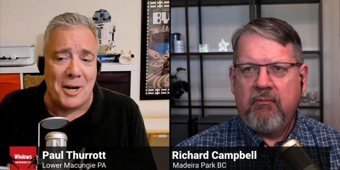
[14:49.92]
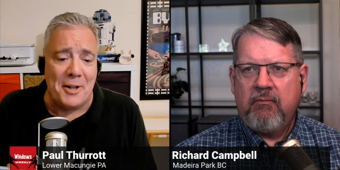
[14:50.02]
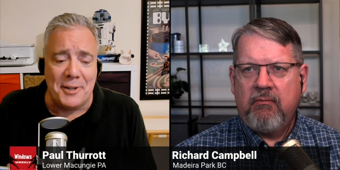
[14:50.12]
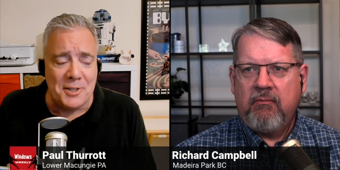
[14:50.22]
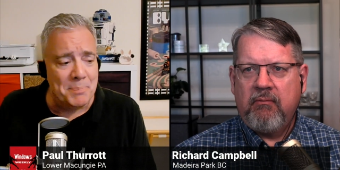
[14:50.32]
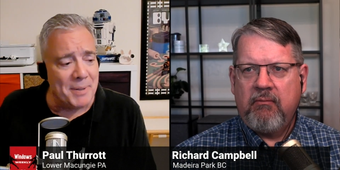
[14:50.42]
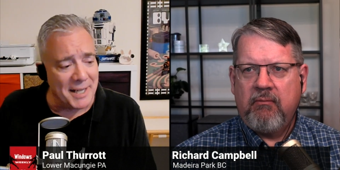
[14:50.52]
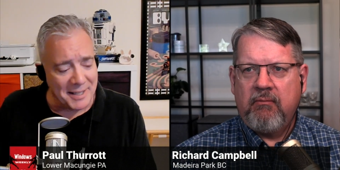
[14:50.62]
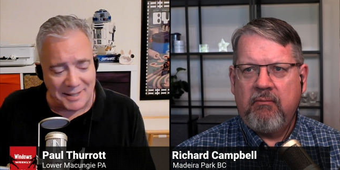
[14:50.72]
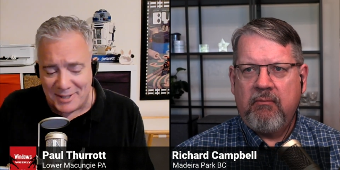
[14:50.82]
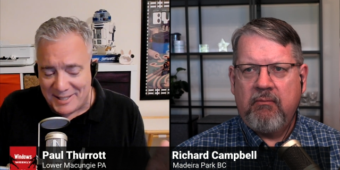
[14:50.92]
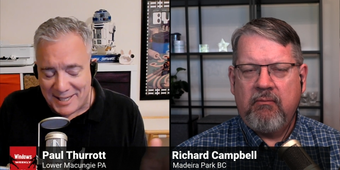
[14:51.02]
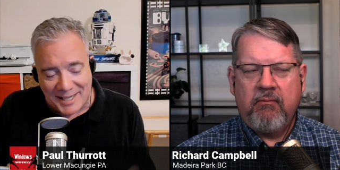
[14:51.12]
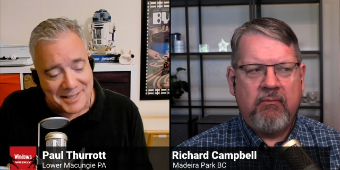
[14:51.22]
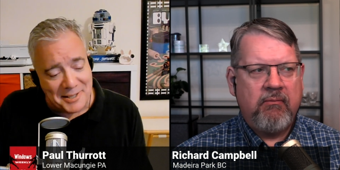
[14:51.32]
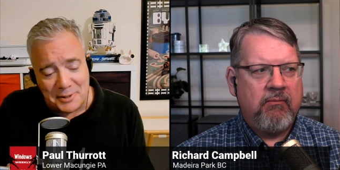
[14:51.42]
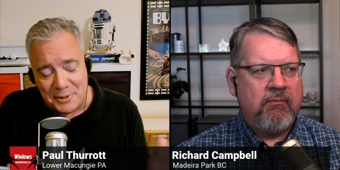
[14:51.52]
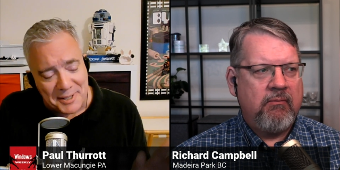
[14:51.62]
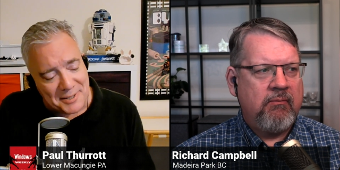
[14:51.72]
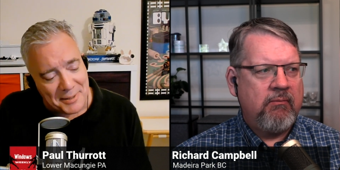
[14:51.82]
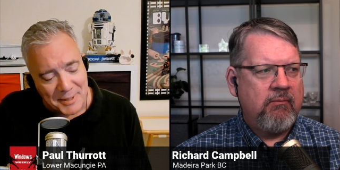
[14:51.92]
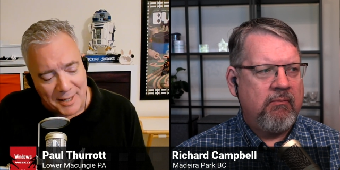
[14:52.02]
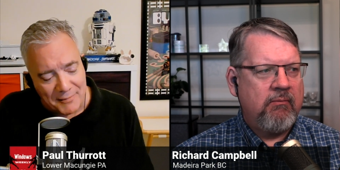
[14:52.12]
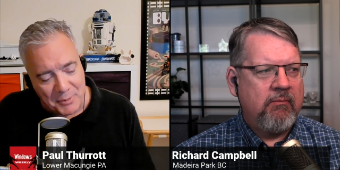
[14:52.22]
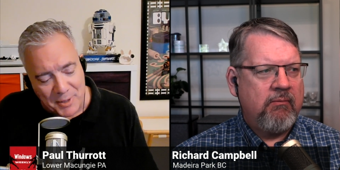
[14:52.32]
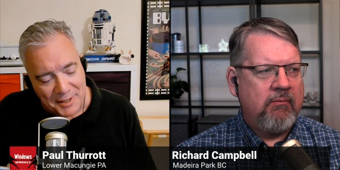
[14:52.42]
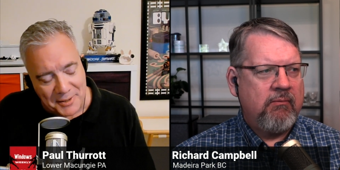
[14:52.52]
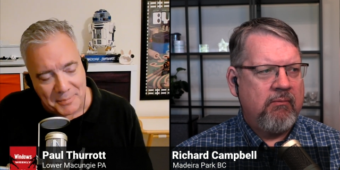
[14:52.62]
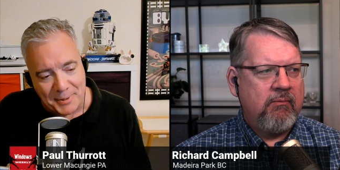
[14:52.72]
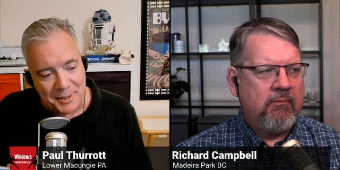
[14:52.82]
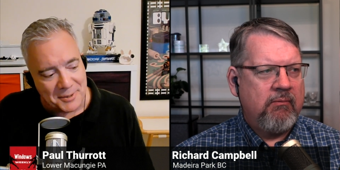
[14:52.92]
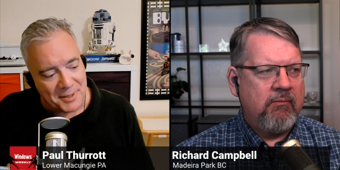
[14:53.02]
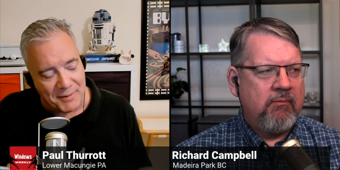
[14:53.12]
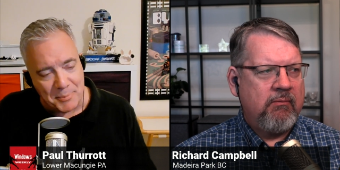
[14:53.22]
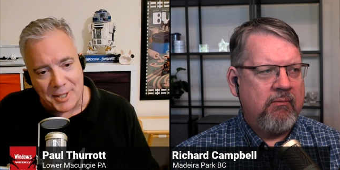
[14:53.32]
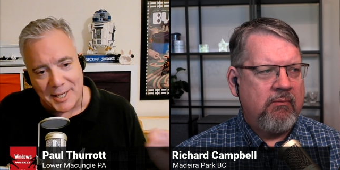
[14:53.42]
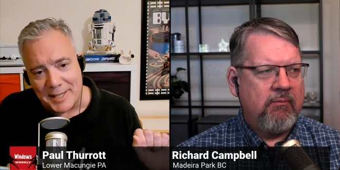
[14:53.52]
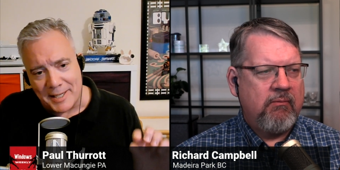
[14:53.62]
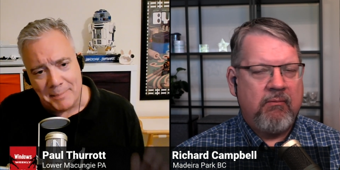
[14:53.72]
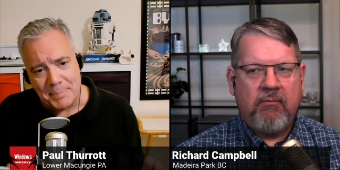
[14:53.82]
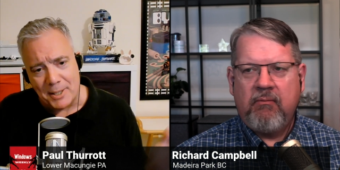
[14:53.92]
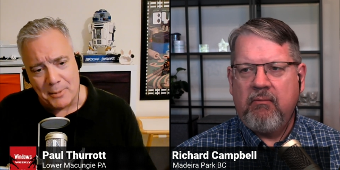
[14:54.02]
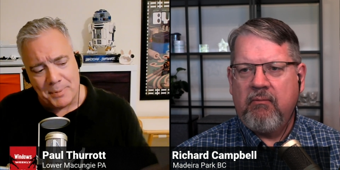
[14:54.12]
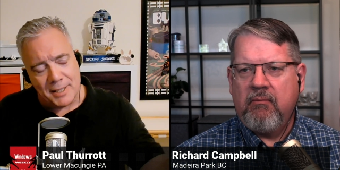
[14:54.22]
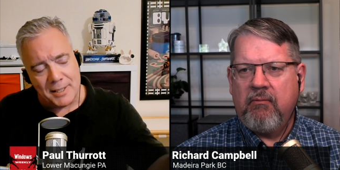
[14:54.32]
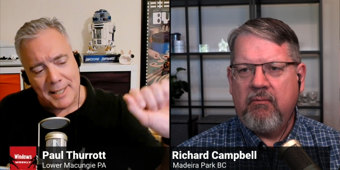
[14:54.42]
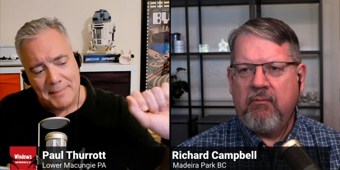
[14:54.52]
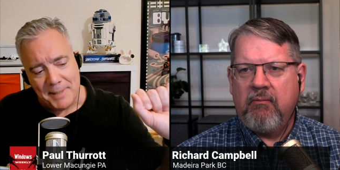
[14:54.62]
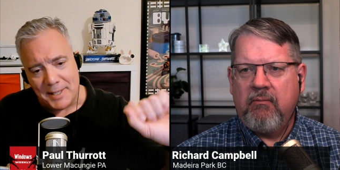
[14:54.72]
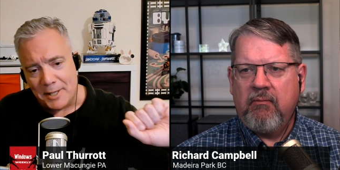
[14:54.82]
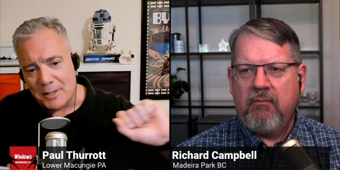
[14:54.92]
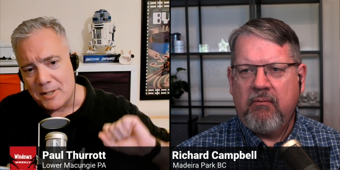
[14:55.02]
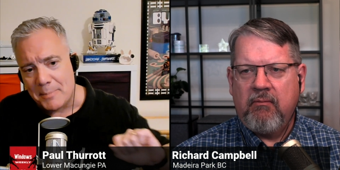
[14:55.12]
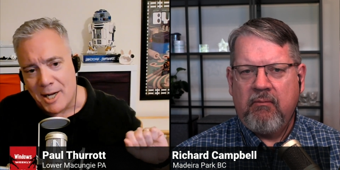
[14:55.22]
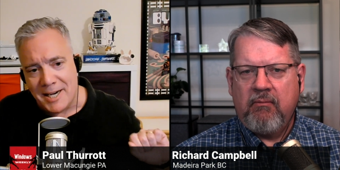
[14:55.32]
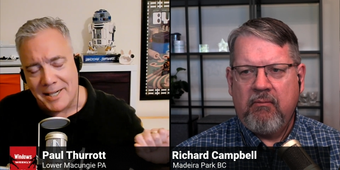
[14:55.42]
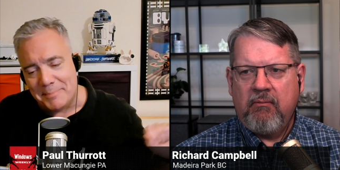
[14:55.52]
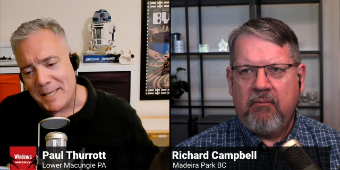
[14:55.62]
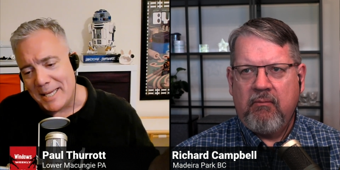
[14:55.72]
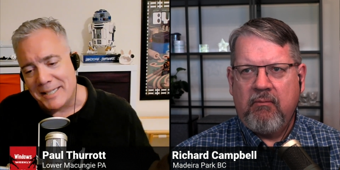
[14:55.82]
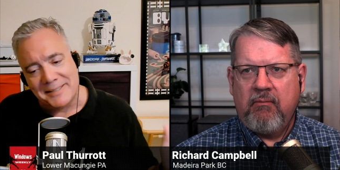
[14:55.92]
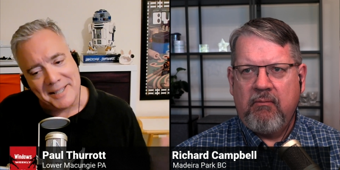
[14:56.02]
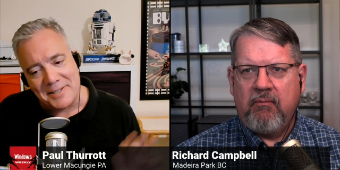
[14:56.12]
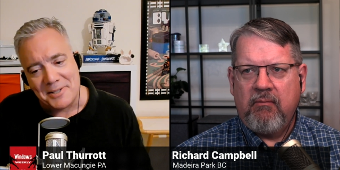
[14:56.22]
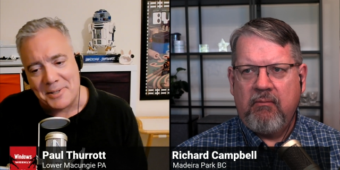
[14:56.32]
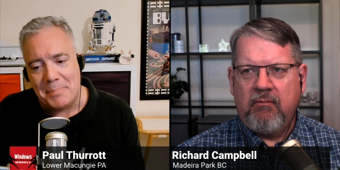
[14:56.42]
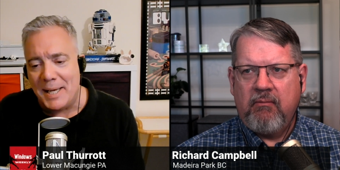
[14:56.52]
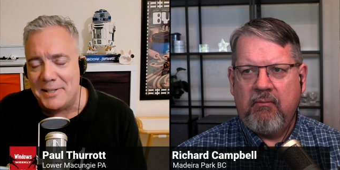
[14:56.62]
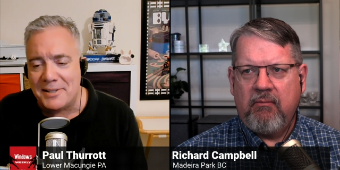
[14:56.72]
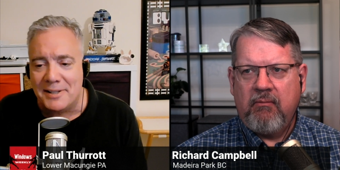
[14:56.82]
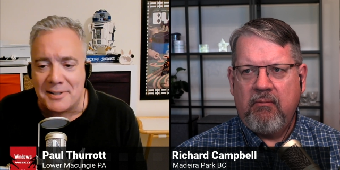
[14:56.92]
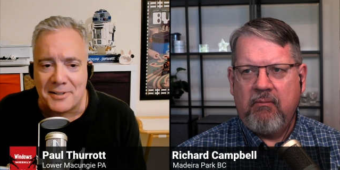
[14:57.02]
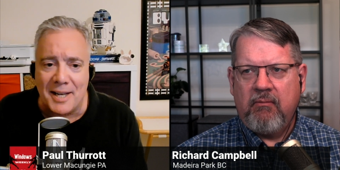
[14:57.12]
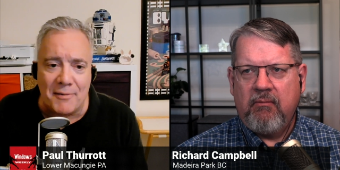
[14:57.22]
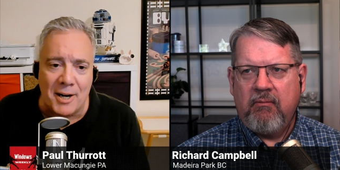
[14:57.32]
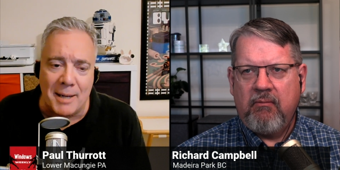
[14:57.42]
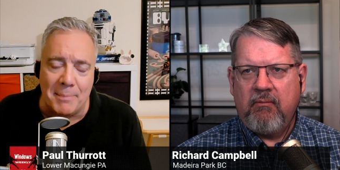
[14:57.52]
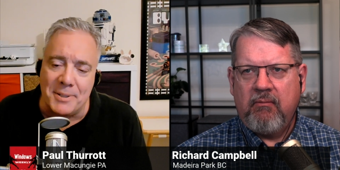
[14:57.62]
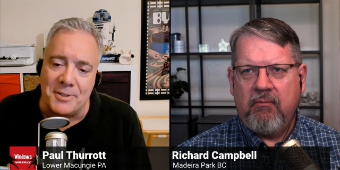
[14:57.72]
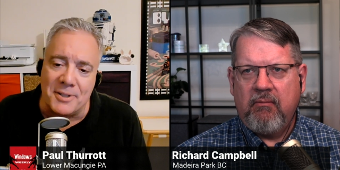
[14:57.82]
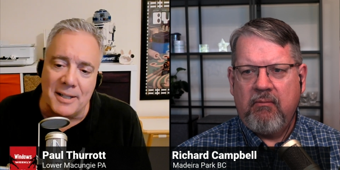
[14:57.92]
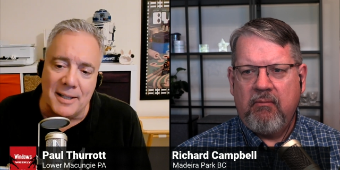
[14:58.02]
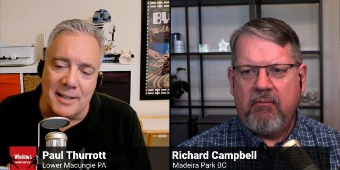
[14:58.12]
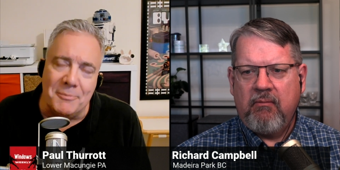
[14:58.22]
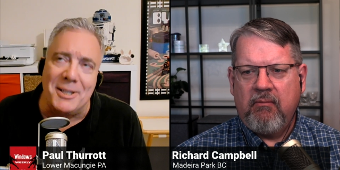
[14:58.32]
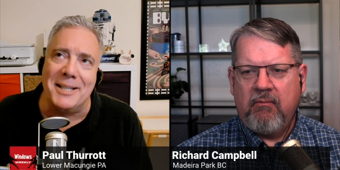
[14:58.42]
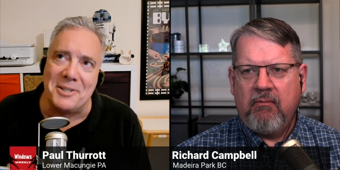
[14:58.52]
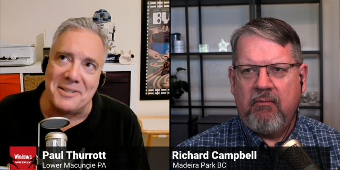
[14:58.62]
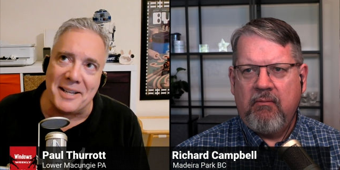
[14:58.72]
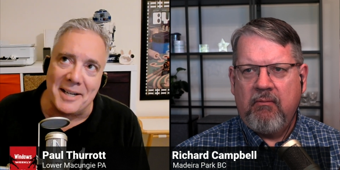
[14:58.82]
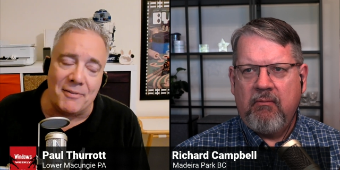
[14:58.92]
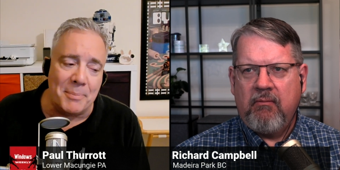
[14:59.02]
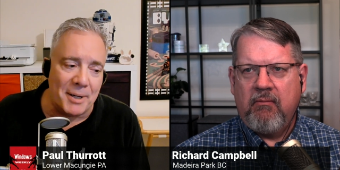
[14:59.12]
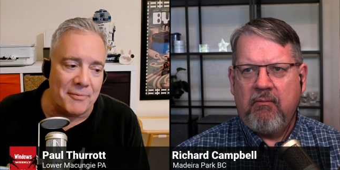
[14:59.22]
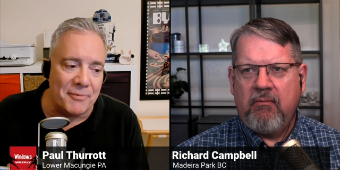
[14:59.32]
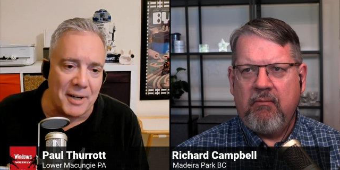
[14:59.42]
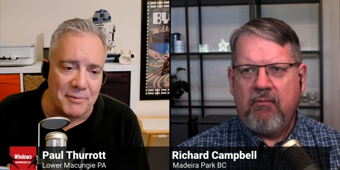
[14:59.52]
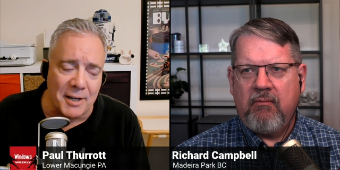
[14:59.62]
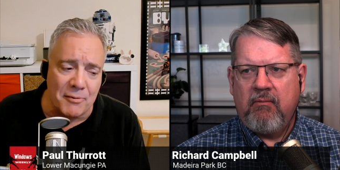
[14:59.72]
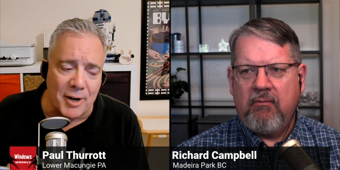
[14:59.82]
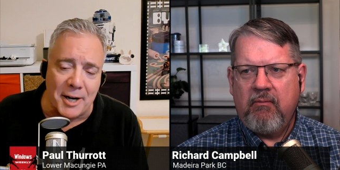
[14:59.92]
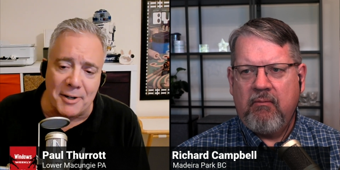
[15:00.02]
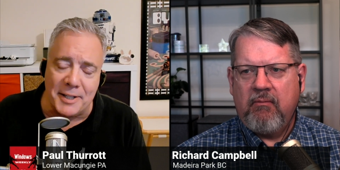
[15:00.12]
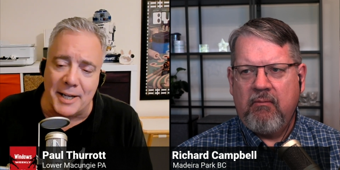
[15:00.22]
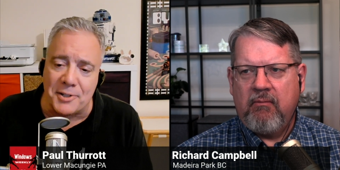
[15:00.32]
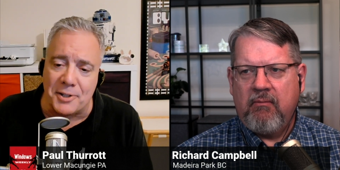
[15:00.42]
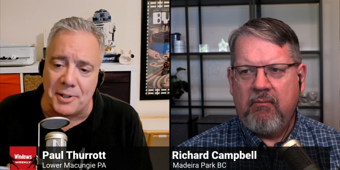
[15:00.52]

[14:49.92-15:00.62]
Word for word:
Speaker 1: call this, but I, every day I still do this. Every one of these computers, every morning I get up and I open the lid and they all come on and I'm like, this is the best. This never happens. Well, I should say never, but it, very rare in the x